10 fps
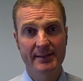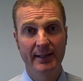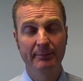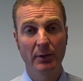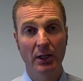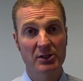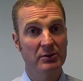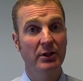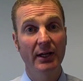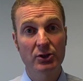and 10 marks because
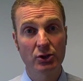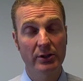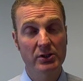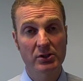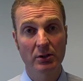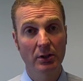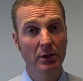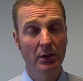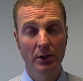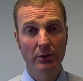you get a choice.
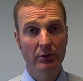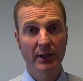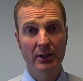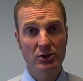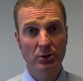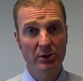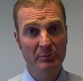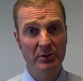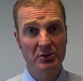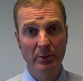You get a choice
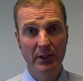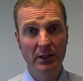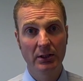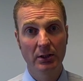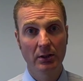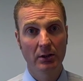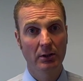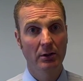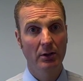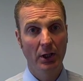between
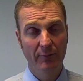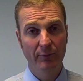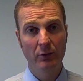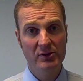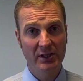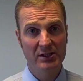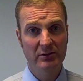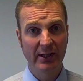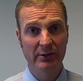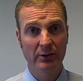a 4, 6 and
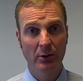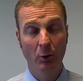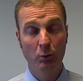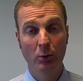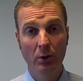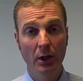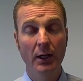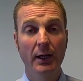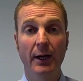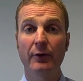10 on the Cold War
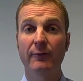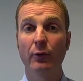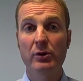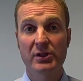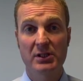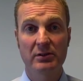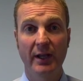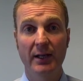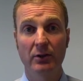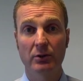and a 4, 6 and
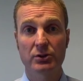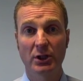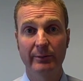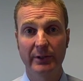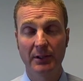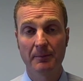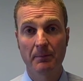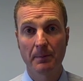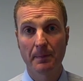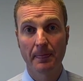10 on Germany.
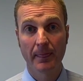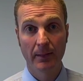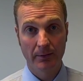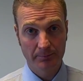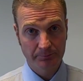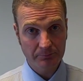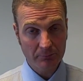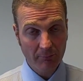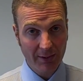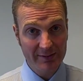
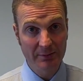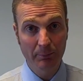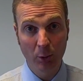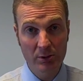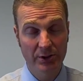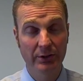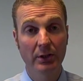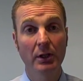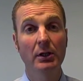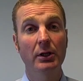It's important
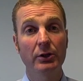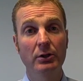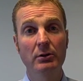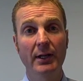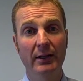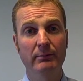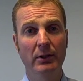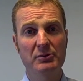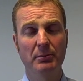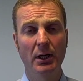you get the
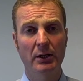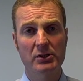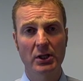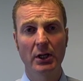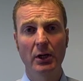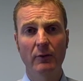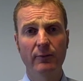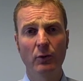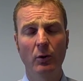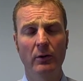most marks
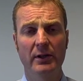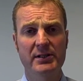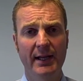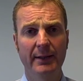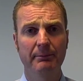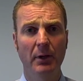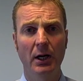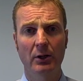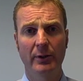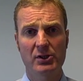for the 10
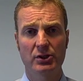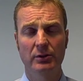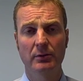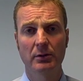mark question.